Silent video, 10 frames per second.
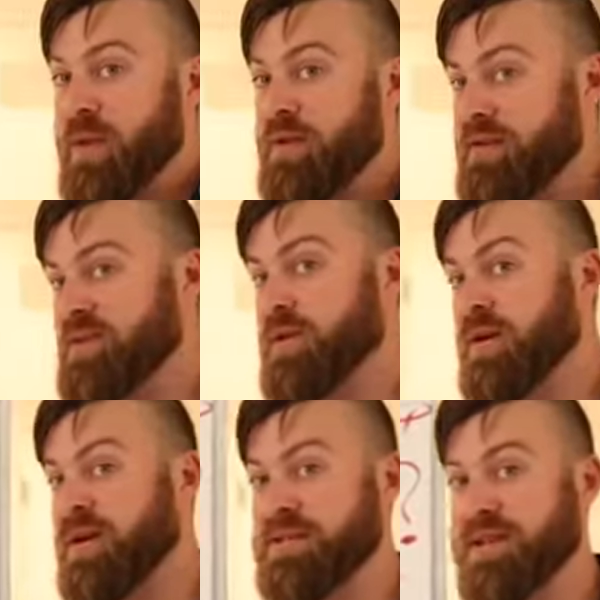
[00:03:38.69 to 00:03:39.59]
one. This is where
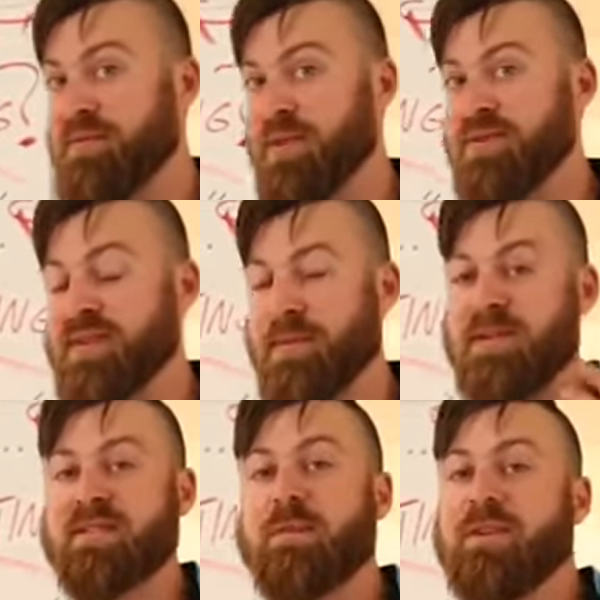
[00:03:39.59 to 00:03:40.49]
it gets confusing,
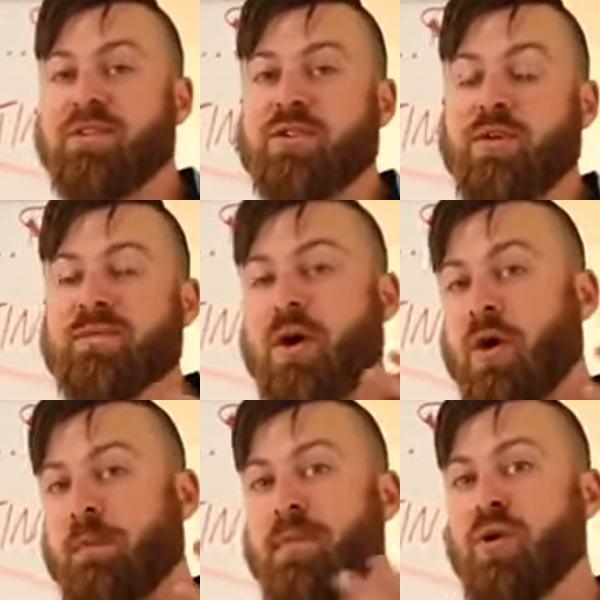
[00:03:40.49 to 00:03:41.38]
because some of these terms
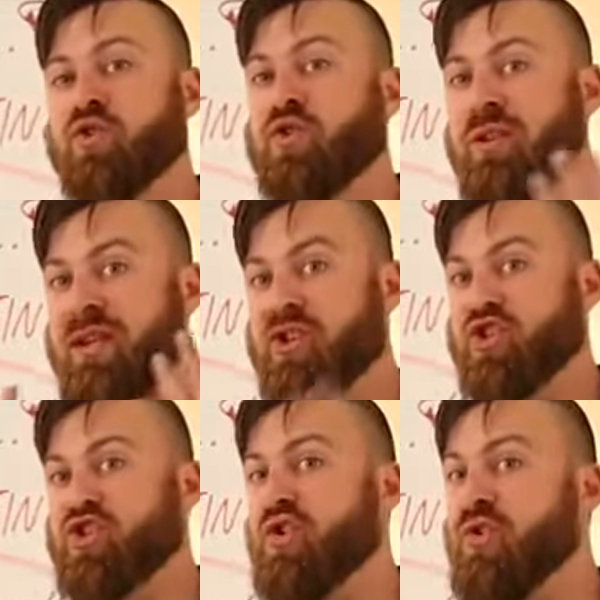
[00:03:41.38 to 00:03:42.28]
aren't mutually
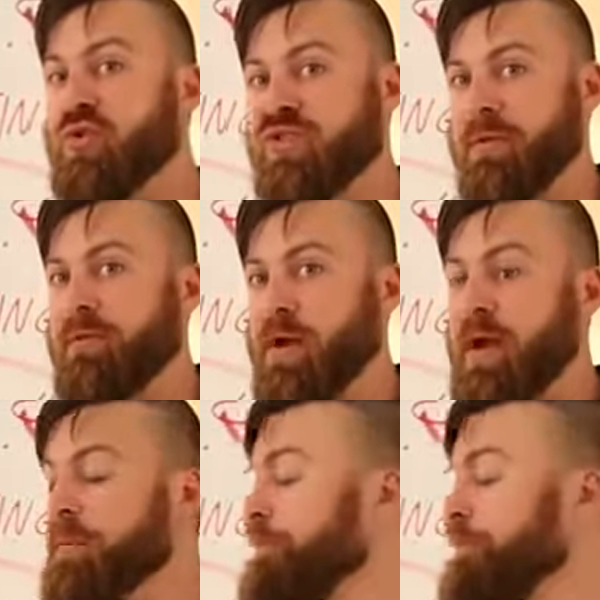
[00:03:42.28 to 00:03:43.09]
exclusive, right?